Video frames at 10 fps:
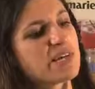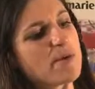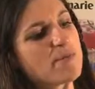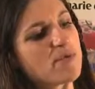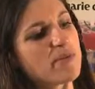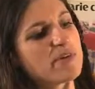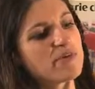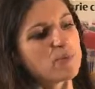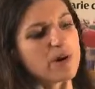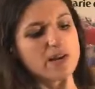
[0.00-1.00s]
tamper on
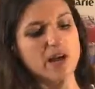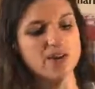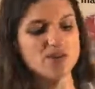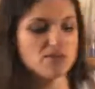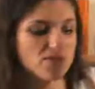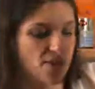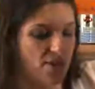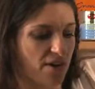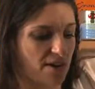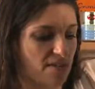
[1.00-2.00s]
this one and use the
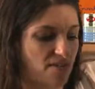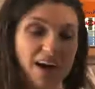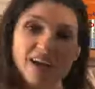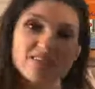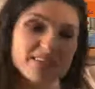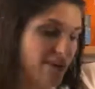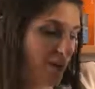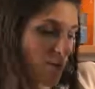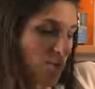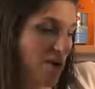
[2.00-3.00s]

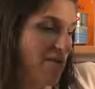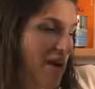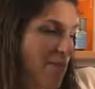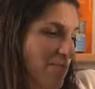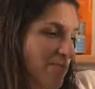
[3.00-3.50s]
35-second program.